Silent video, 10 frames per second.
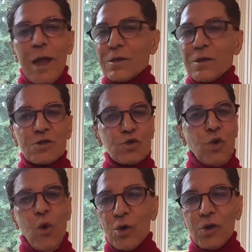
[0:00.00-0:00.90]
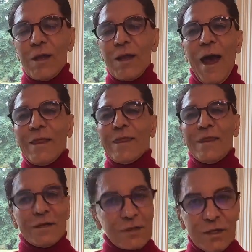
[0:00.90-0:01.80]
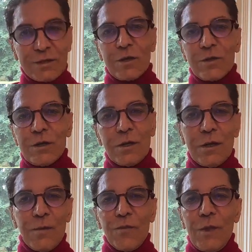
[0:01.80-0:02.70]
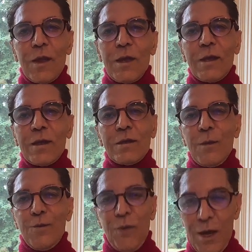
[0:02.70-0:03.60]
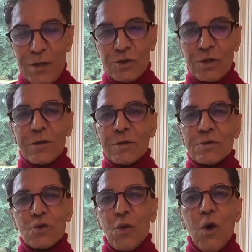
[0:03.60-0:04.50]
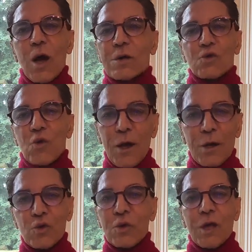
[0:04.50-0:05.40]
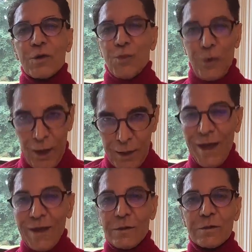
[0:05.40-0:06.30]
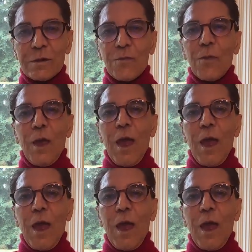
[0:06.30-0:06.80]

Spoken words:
That is totally unnecessary in the patients who are trying to get pregnant.